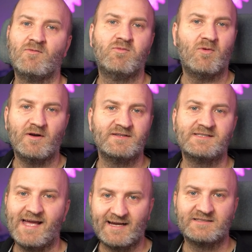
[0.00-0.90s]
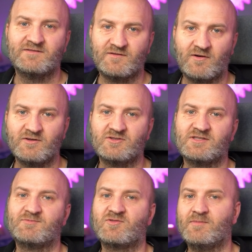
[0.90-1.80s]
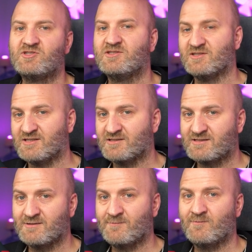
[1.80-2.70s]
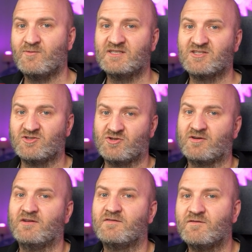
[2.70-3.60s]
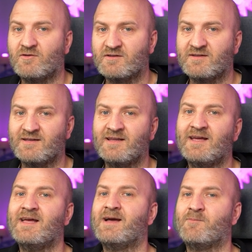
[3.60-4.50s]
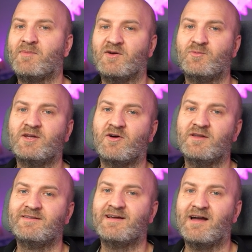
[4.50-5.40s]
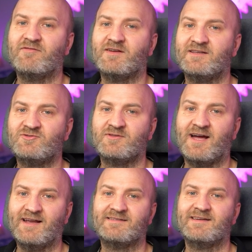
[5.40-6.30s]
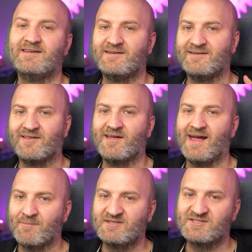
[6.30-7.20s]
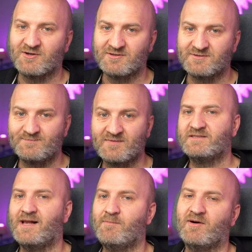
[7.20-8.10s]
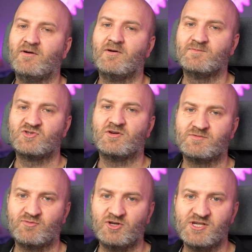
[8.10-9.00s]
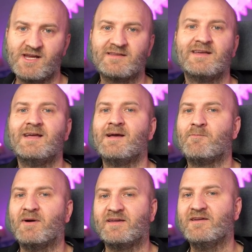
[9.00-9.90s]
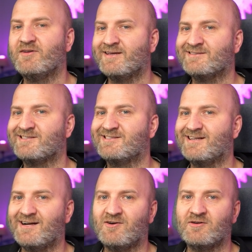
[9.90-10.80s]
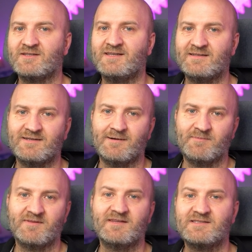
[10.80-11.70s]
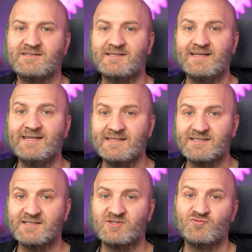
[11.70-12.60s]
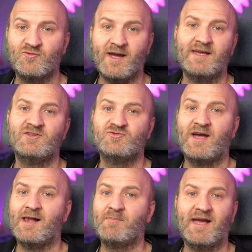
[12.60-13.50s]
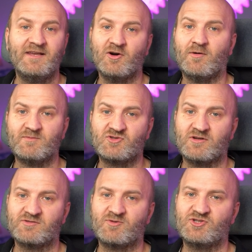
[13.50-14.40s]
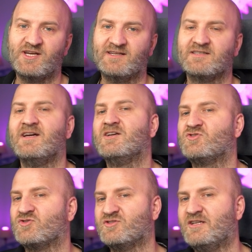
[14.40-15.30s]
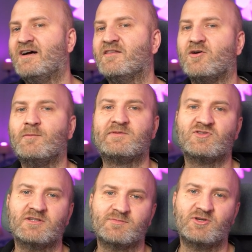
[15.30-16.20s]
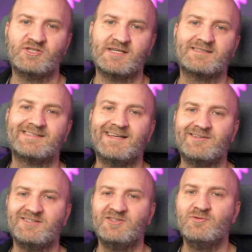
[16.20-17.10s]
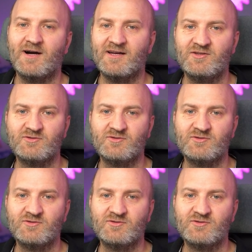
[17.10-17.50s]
what is active on your subscription system with Hot Chocolate 14. But we're going to dive into that in another episode. Please help our open source project by giving us a star on GitHub. This is the easiest way to help any open source project. So star the open source project that you are